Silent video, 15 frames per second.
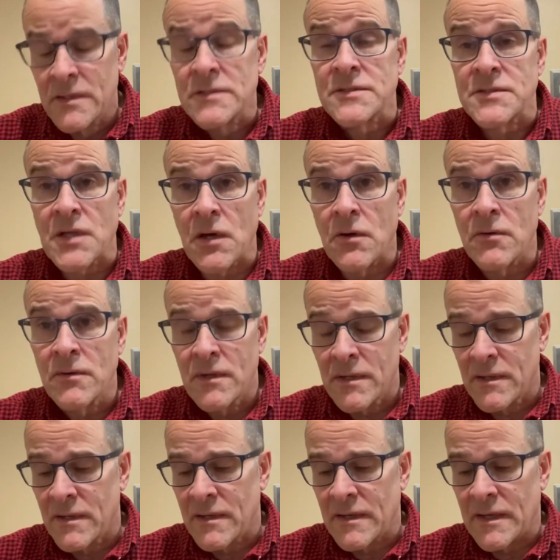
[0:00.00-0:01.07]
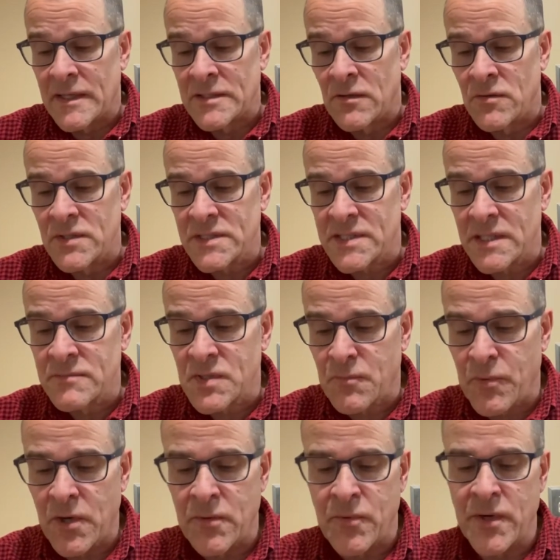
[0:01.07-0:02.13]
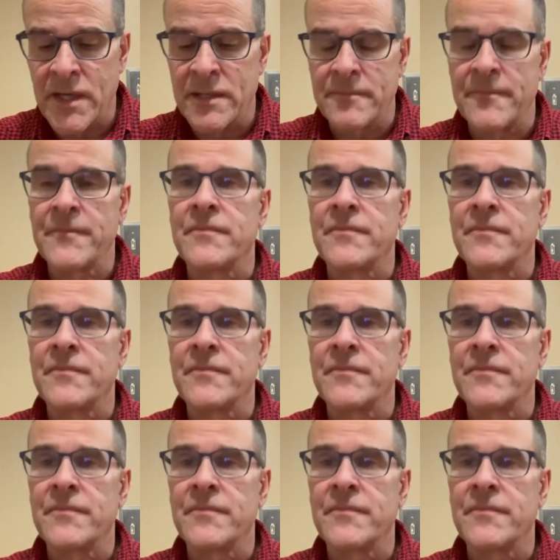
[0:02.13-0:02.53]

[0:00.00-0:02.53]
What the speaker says: So it only seems appropriate.